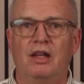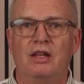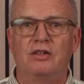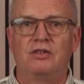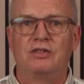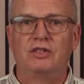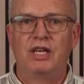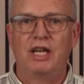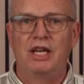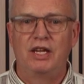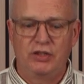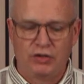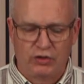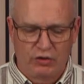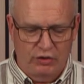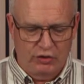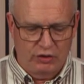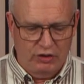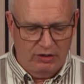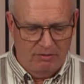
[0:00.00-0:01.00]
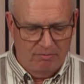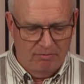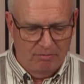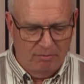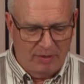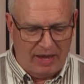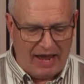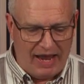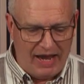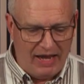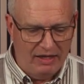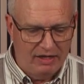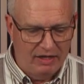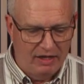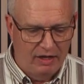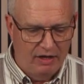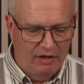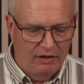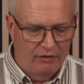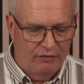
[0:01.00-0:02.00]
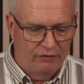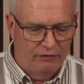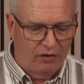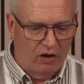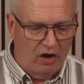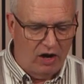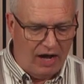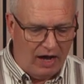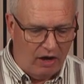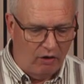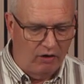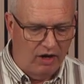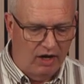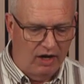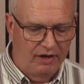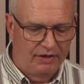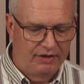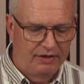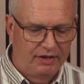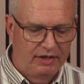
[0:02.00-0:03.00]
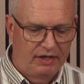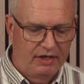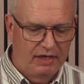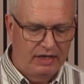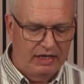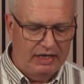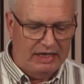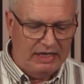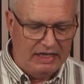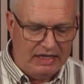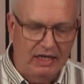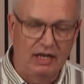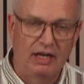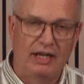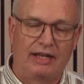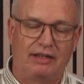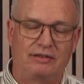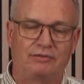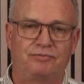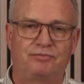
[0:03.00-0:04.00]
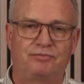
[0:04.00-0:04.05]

Jesus paid for our healing.